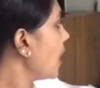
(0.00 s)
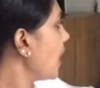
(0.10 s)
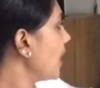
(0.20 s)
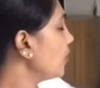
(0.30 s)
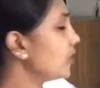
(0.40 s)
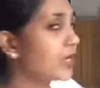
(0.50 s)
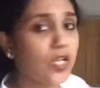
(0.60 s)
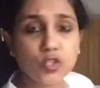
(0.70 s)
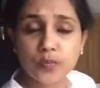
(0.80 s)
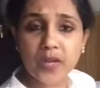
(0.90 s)
I will
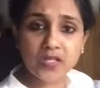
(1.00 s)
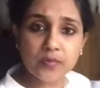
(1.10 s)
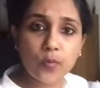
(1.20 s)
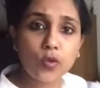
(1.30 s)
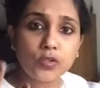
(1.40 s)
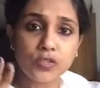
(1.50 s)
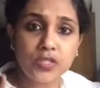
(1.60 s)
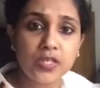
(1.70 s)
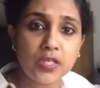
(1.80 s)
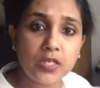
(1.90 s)
touch base upon
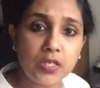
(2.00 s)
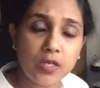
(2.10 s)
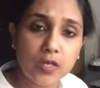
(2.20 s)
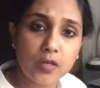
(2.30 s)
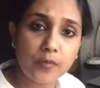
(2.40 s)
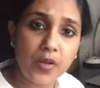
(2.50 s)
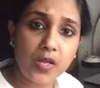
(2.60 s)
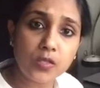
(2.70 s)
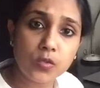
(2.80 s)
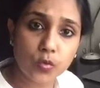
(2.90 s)
3
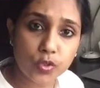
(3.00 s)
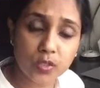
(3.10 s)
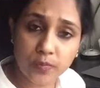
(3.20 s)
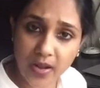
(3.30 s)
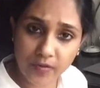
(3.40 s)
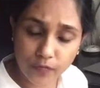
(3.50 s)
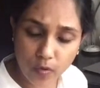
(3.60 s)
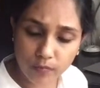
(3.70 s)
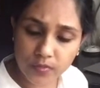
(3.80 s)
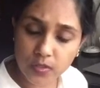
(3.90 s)
main social
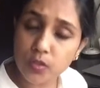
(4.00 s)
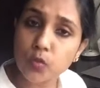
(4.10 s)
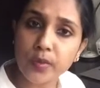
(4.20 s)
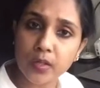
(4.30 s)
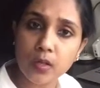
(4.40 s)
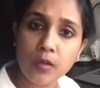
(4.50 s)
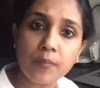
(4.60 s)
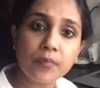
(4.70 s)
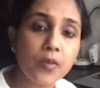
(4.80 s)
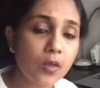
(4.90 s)
platforms: Twitter,
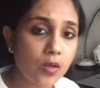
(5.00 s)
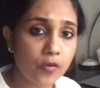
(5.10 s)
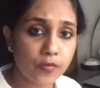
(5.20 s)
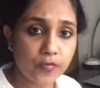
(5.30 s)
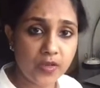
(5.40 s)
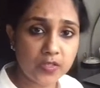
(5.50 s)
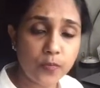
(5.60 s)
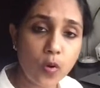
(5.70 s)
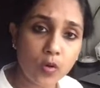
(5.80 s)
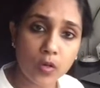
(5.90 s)

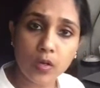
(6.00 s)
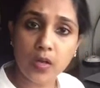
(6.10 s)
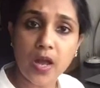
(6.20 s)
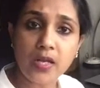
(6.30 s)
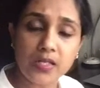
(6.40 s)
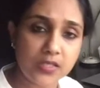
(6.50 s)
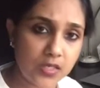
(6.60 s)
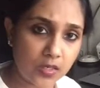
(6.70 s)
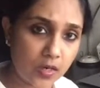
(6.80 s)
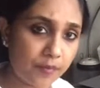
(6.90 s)
Facebook, and
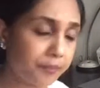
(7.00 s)
Instagram.